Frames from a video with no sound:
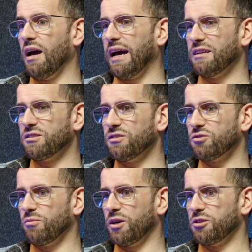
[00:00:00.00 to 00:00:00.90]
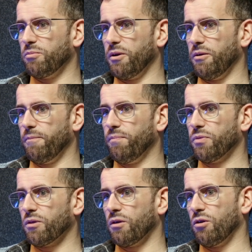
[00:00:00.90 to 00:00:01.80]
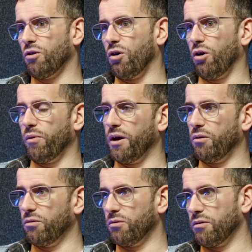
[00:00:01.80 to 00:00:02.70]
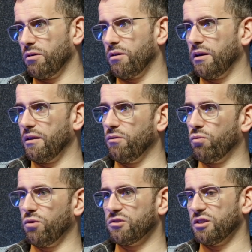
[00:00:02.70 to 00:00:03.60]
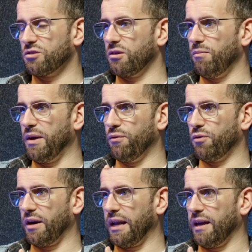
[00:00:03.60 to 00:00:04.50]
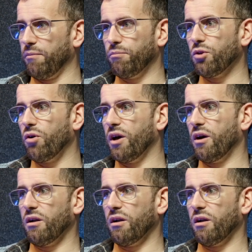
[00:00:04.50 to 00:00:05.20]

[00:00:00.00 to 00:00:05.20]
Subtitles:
And it's not so much about, oh well, what's this going to mean for any employer?